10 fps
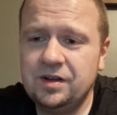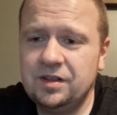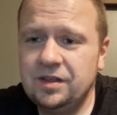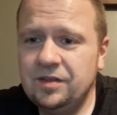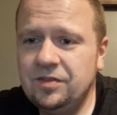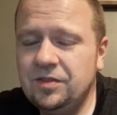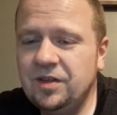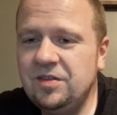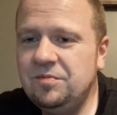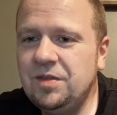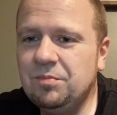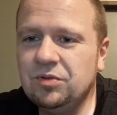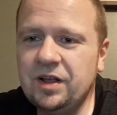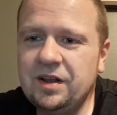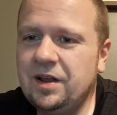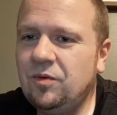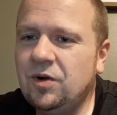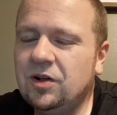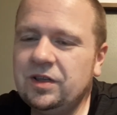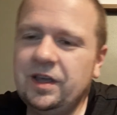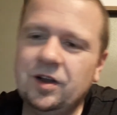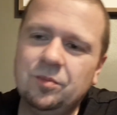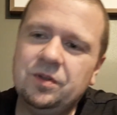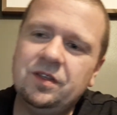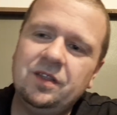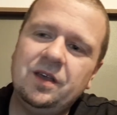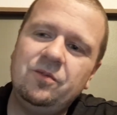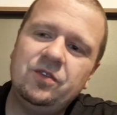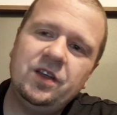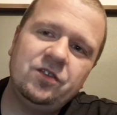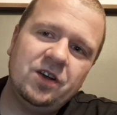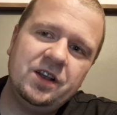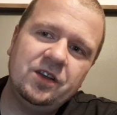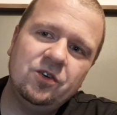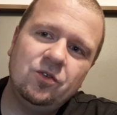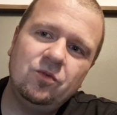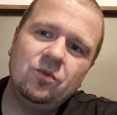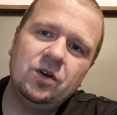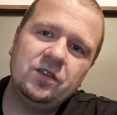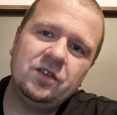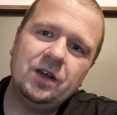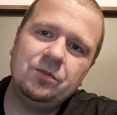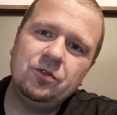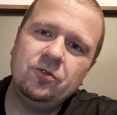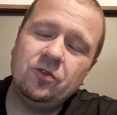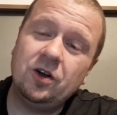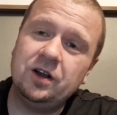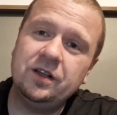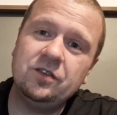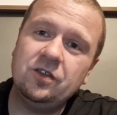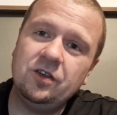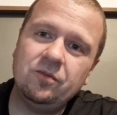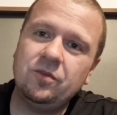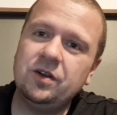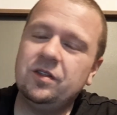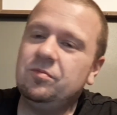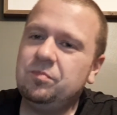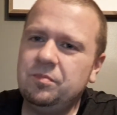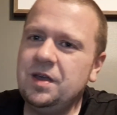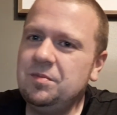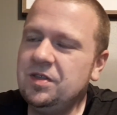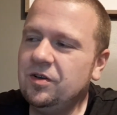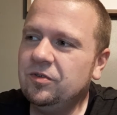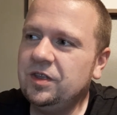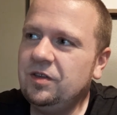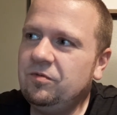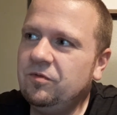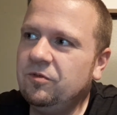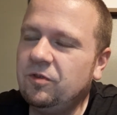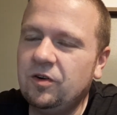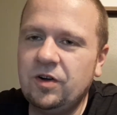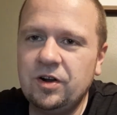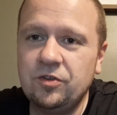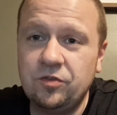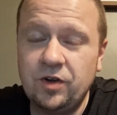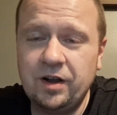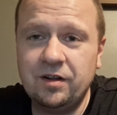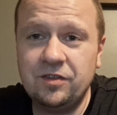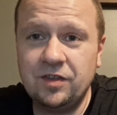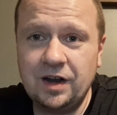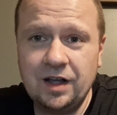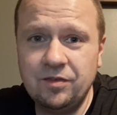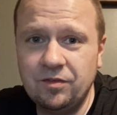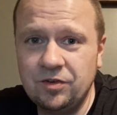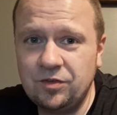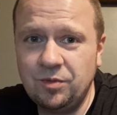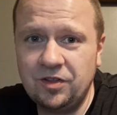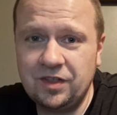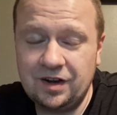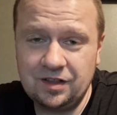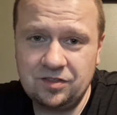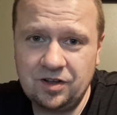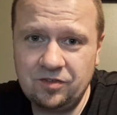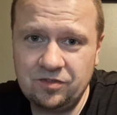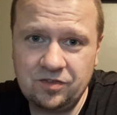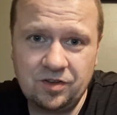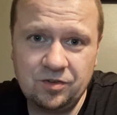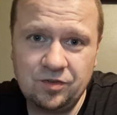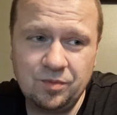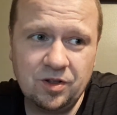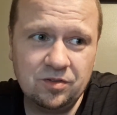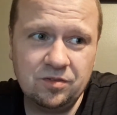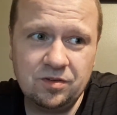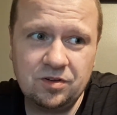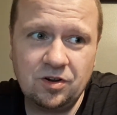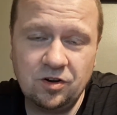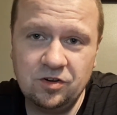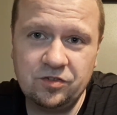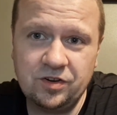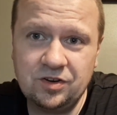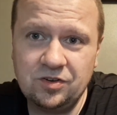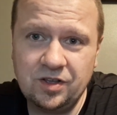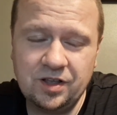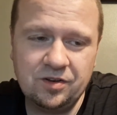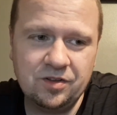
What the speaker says: They blended it well here, but then they tried to go one step too far, and it is maybe the only Varvatos fragrance that I've ever smelled that I thought smelled harsh and